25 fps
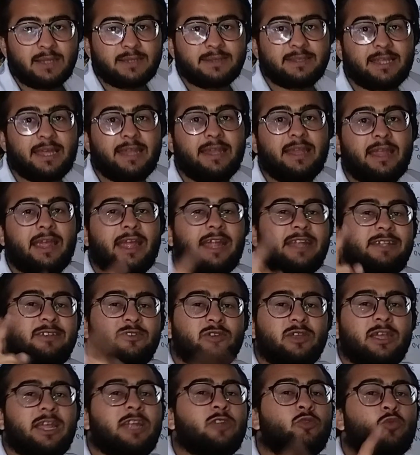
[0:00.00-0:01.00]
then
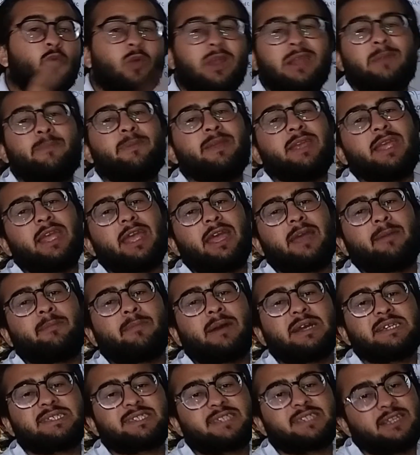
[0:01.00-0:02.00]
it will be a
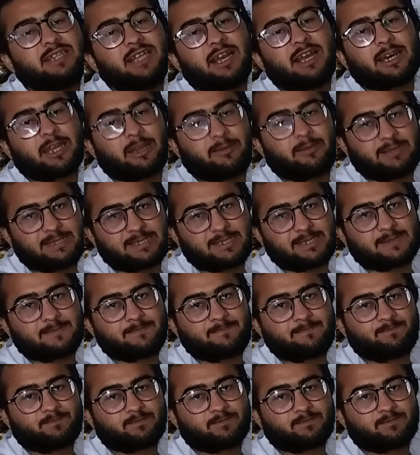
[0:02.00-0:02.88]
myasthenia gravis.